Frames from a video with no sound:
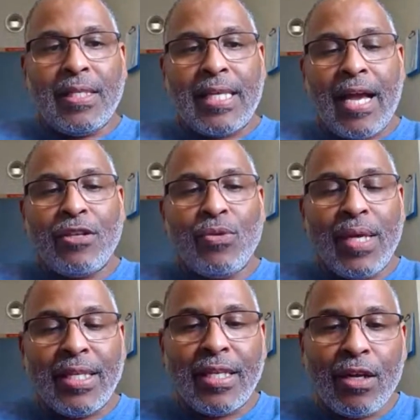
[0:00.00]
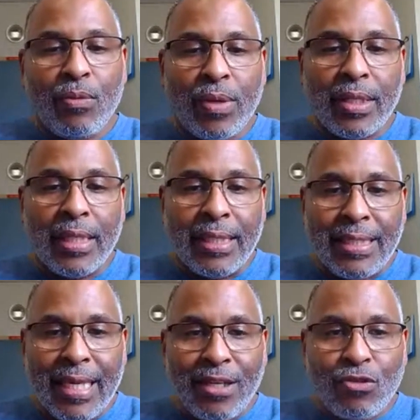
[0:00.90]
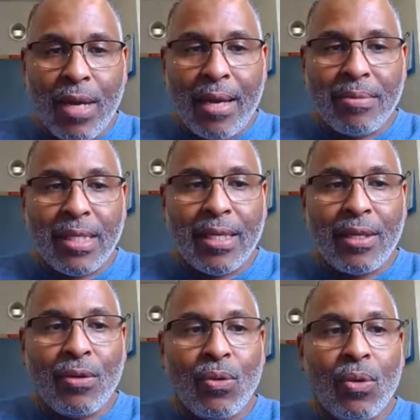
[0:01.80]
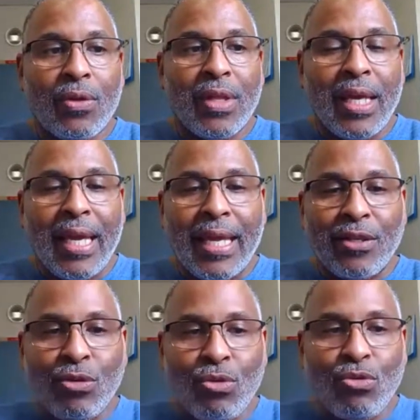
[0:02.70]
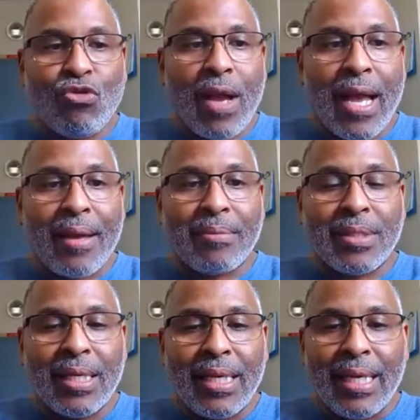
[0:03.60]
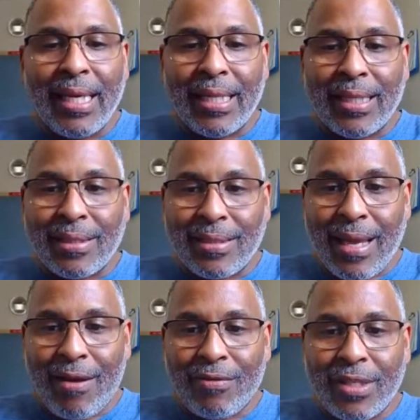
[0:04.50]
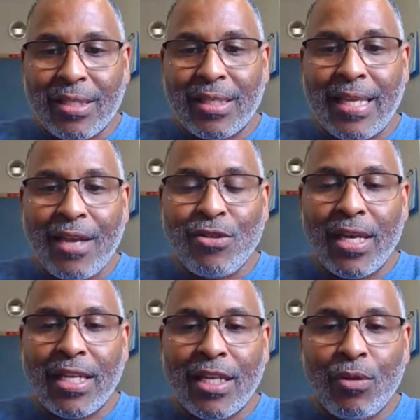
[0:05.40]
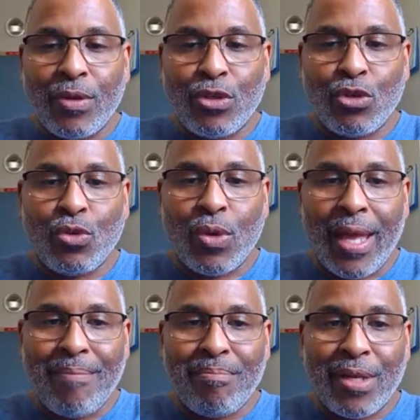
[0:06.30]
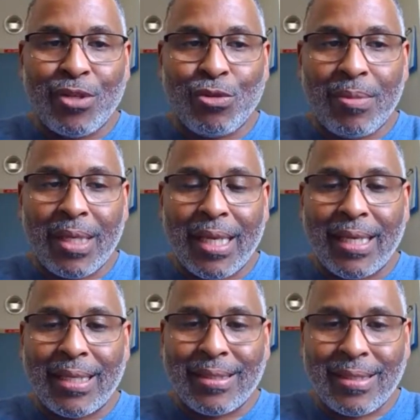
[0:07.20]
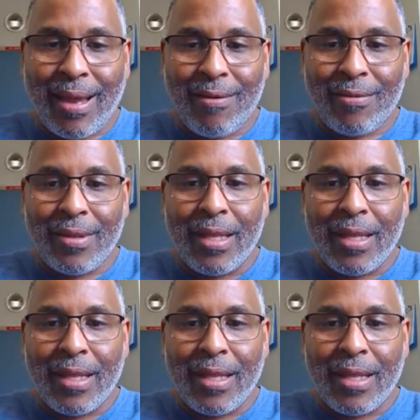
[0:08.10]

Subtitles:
how you ended up with 10 tribes in the north and 2 tribes in the south. This is how you ended up with Judah and Benjamin in the south.